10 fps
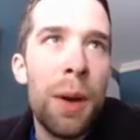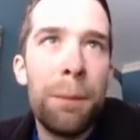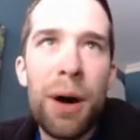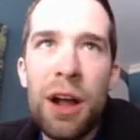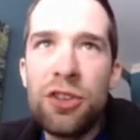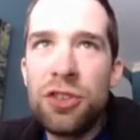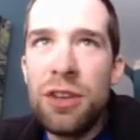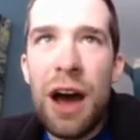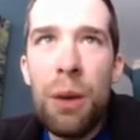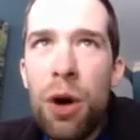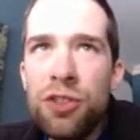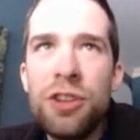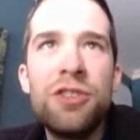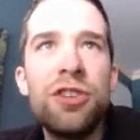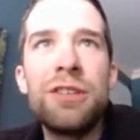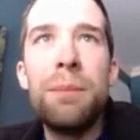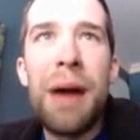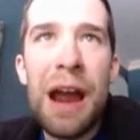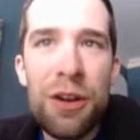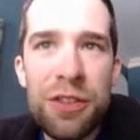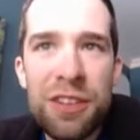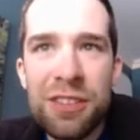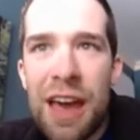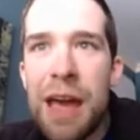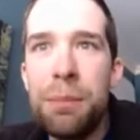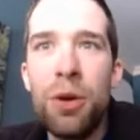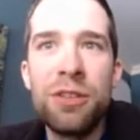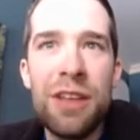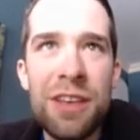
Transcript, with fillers: But I want you to just compare this table to this